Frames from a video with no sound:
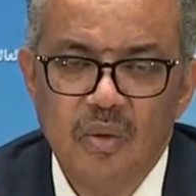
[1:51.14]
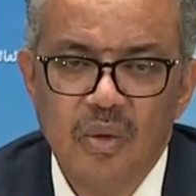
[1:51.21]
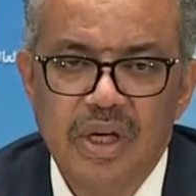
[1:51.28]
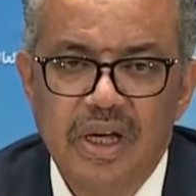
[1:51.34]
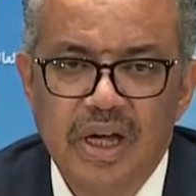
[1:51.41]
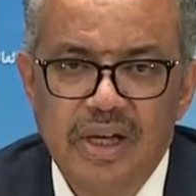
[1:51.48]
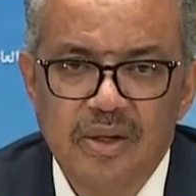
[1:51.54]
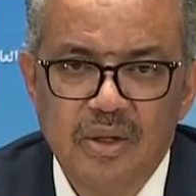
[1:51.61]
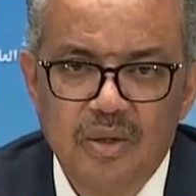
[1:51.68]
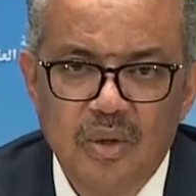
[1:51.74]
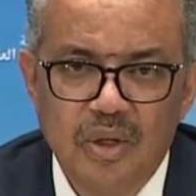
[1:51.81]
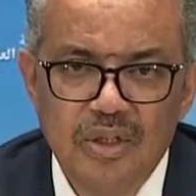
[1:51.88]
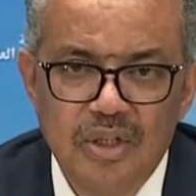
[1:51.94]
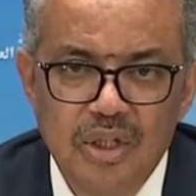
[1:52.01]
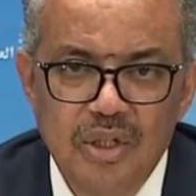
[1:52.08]
We cannot
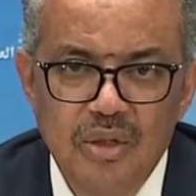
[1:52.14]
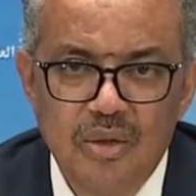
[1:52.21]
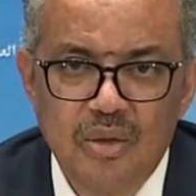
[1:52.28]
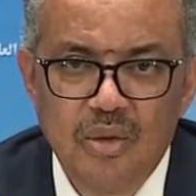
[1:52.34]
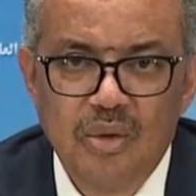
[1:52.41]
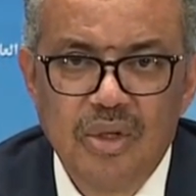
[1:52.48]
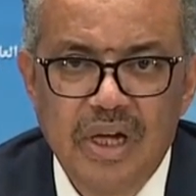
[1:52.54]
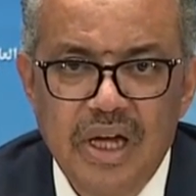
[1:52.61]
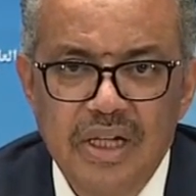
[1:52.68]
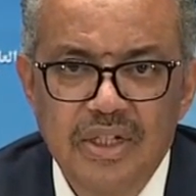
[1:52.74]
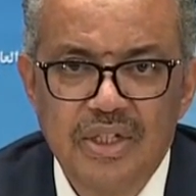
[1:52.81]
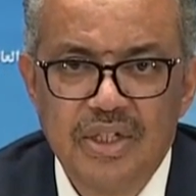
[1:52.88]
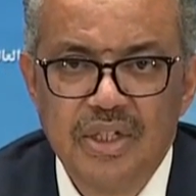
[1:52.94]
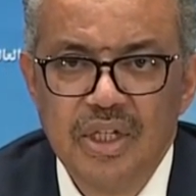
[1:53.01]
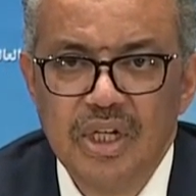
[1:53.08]
continue to
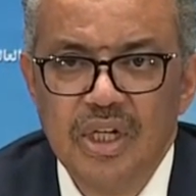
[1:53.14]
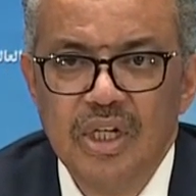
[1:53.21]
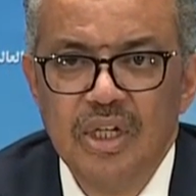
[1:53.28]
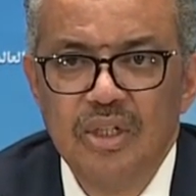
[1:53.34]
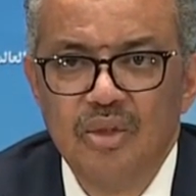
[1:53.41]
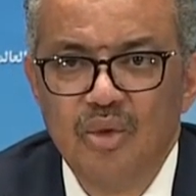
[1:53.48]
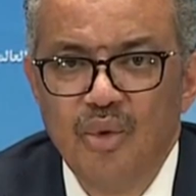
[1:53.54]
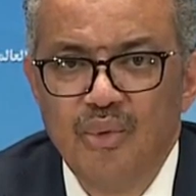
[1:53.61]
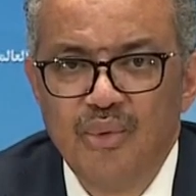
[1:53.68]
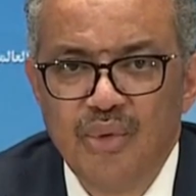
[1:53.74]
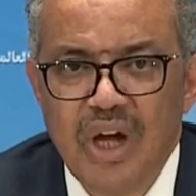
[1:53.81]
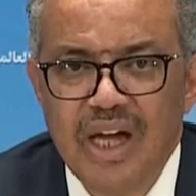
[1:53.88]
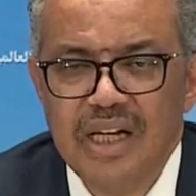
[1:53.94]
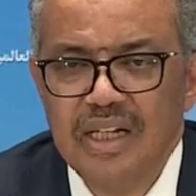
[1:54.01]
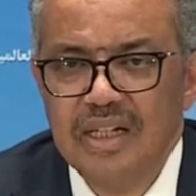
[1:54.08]
rush to
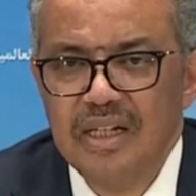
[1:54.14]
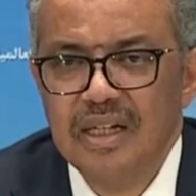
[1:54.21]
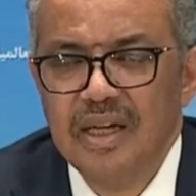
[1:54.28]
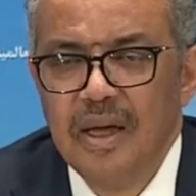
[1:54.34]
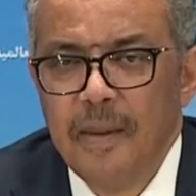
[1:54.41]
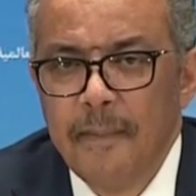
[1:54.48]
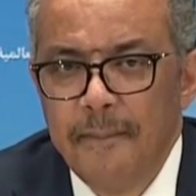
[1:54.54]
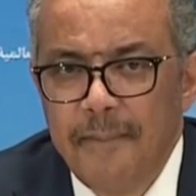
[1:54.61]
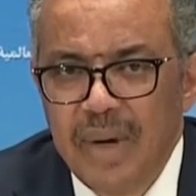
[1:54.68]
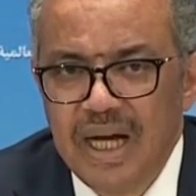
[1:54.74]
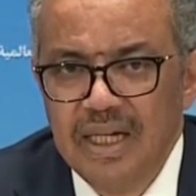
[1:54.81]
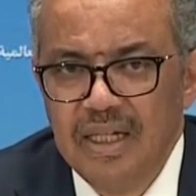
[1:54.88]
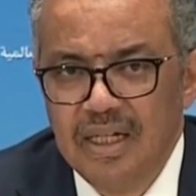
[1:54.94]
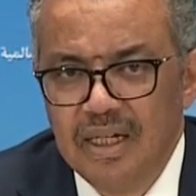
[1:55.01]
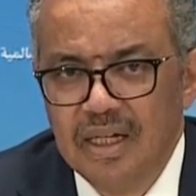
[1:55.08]
fund
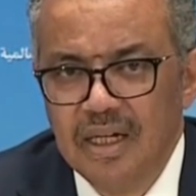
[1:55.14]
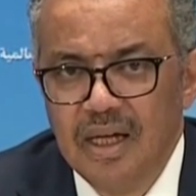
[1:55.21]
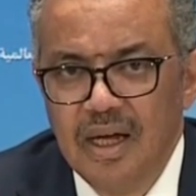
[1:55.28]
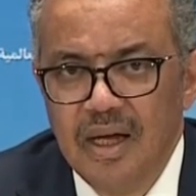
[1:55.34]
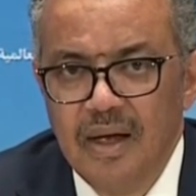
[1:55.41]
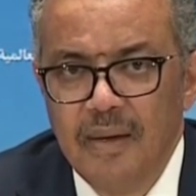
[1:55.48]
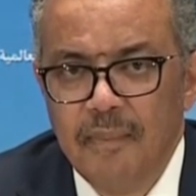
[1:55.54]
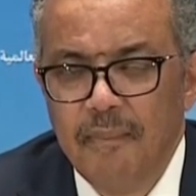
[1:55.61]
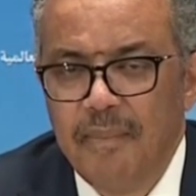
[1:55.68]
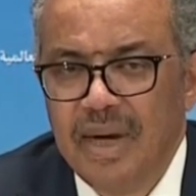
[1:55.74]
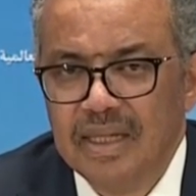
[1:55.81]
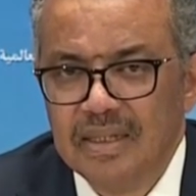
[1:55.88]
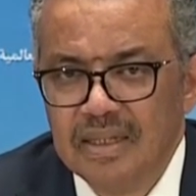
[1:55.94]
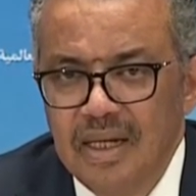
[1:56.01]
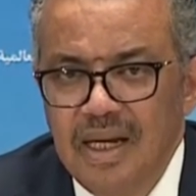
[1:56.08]
panic,
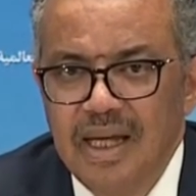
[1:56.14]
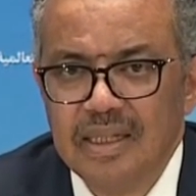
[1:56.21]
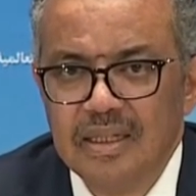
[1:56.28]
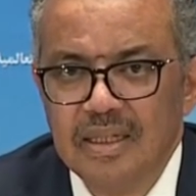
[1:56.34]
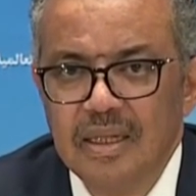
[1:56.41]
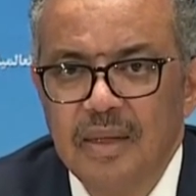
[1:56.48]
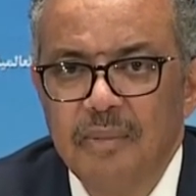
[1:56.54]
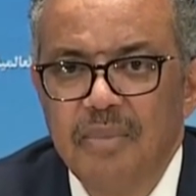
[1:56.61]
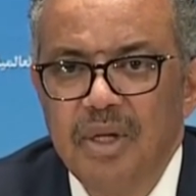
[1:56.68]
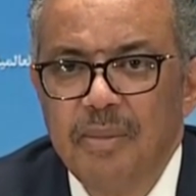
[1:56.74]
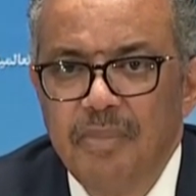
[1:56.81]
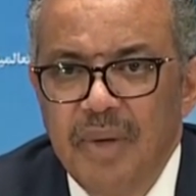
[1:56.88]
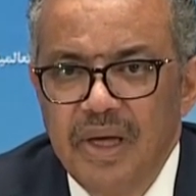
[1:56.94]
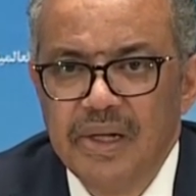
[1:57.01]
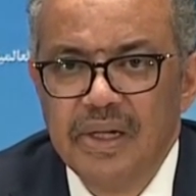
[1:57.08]
but let
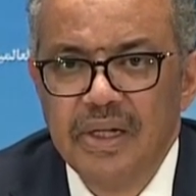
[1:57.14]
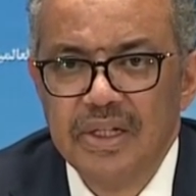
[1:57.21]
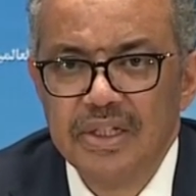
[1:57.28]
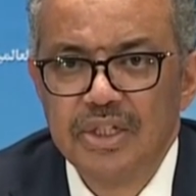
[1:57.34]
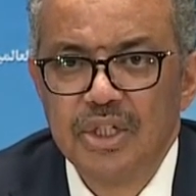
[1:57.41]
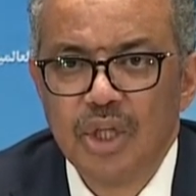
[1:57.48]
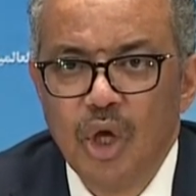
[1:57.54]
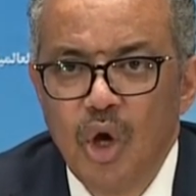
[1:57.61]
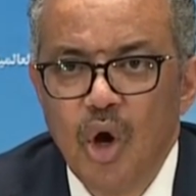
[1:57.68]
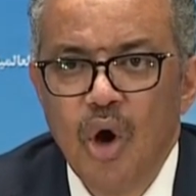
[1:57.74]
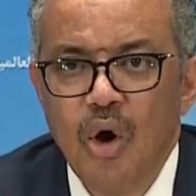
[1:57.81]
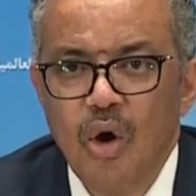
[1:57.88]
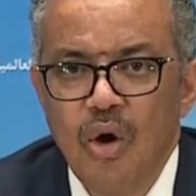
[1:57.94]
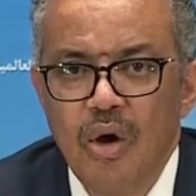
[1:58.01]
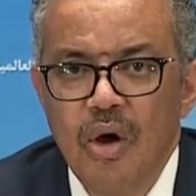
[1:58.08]
preparedness
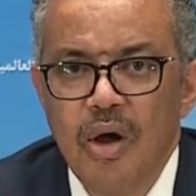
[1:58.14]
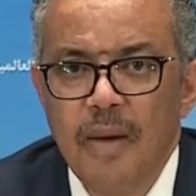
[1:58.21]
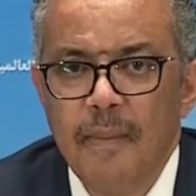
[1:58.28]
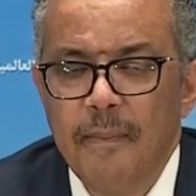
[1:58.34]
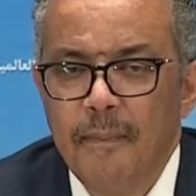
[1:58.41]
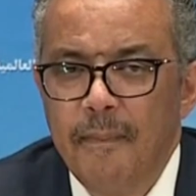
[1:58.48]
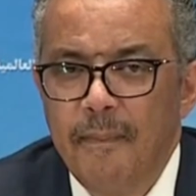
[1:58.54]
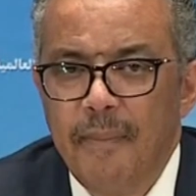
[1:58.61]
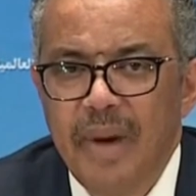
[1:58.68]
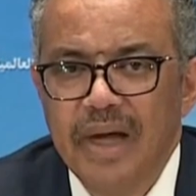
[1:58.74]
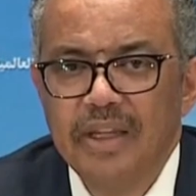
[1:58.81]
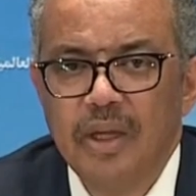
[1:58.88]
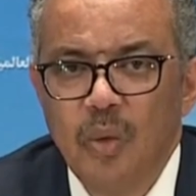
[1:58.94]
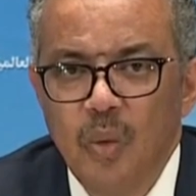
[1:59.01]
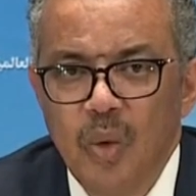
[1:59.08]
go
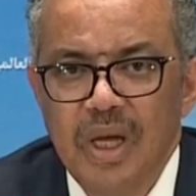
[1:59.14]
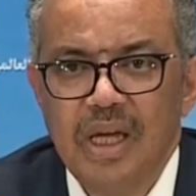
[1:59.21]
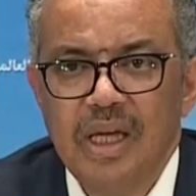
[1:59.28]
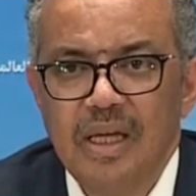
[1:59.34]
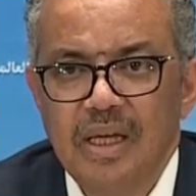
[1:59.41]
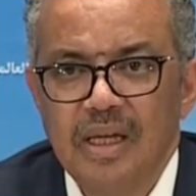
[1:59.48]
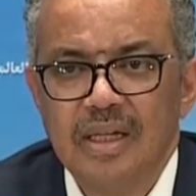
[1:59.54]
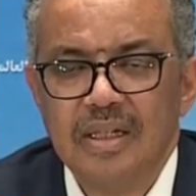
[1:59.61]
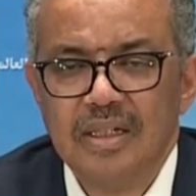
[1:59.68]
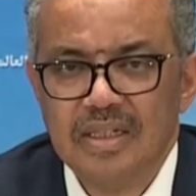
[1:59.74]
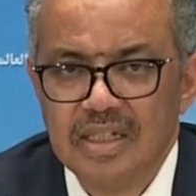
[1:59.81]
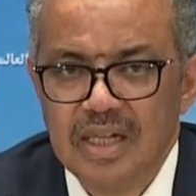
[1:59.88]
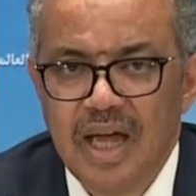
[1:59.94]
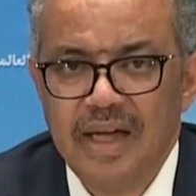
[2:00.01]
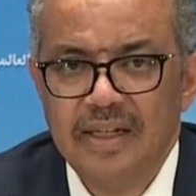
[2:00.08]
by the
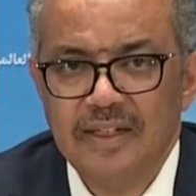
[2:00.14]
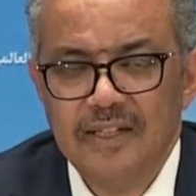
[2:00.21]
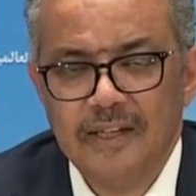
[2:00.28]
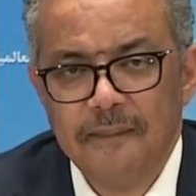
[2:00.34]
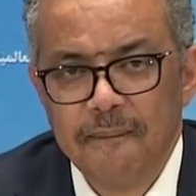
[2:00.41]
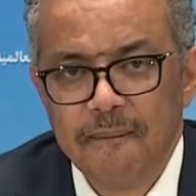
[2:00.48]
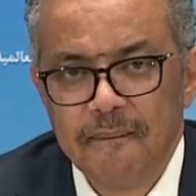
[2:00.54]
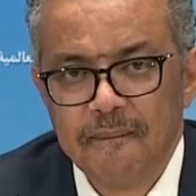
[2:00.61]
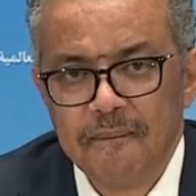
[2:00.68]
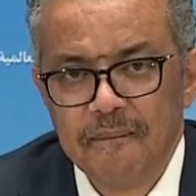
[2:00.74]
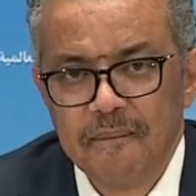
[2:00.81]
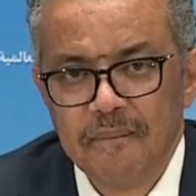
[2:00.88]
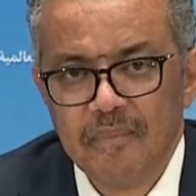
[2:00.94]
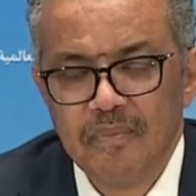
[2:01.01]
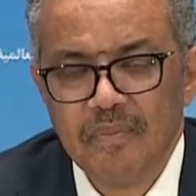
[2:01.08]
wayside.
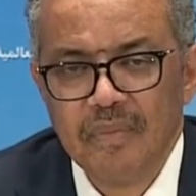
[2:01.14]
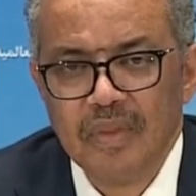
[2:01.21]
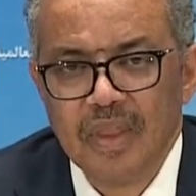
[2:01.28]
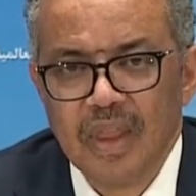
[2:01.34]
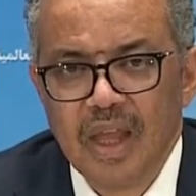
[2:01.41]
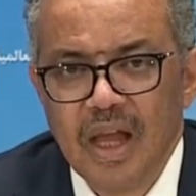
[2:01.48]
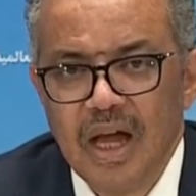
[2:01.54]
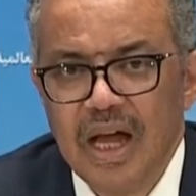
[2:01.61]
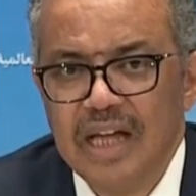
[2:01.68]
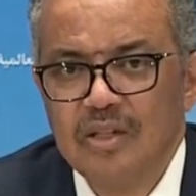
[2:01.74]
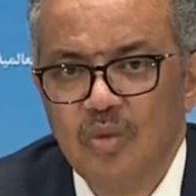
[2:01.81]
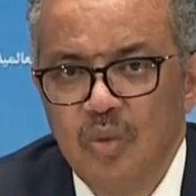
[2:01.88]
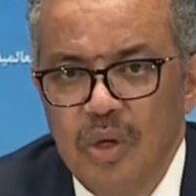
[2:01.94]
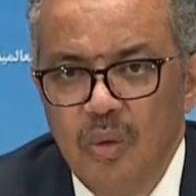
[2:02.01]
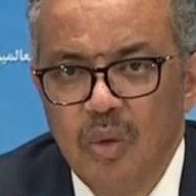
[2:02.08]

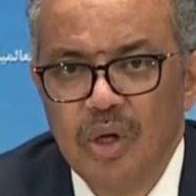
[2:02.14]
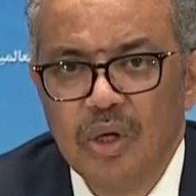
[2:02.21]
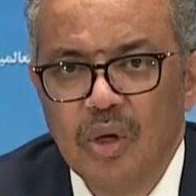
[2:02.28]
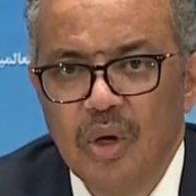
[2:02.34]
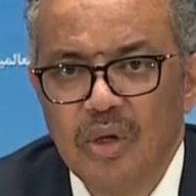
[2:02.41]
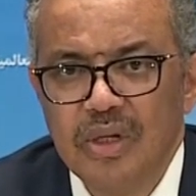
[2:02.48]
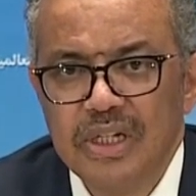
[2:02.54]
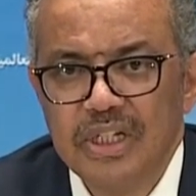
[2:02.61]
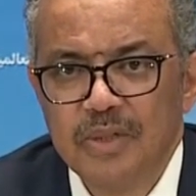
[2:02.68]
As we work on